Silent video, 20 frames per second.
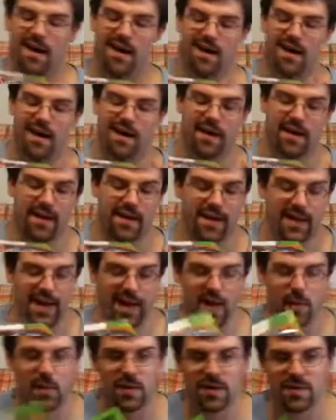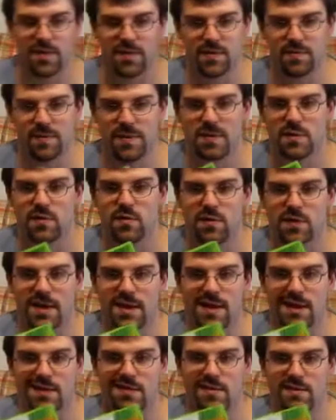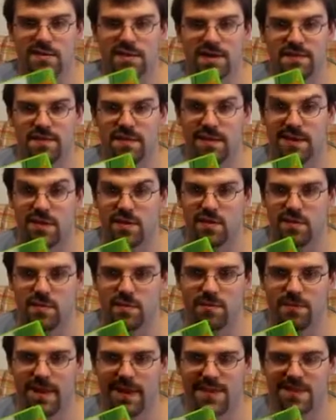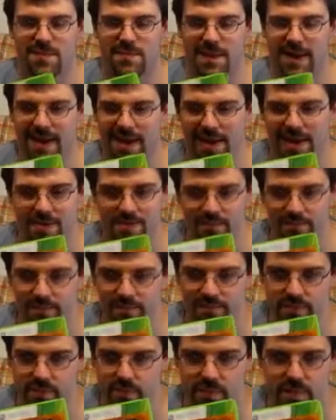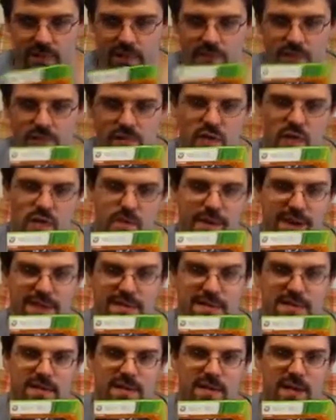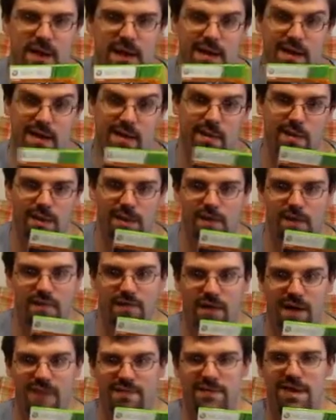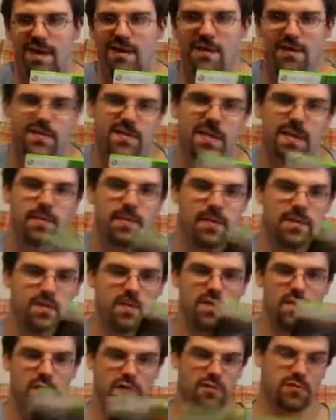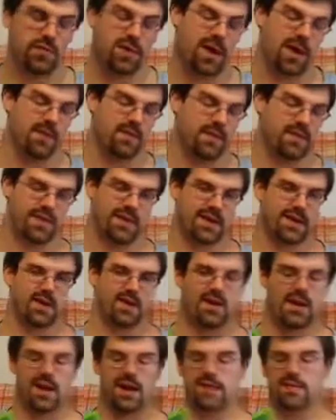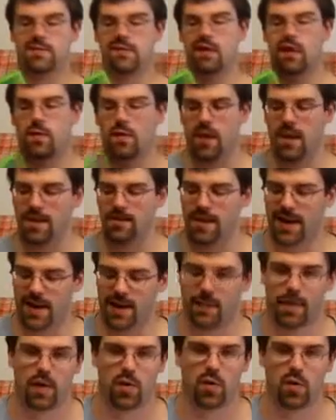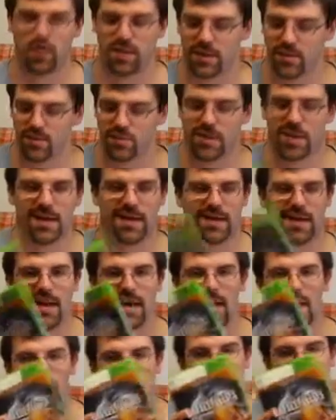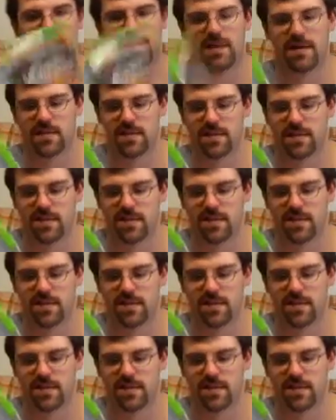I got one of those mystery certificates from Best Buy, which is basically like, you know, here's $5, come in our store and shop. I was like, all right. So I walked by and I'm like, holy shit. And I saw this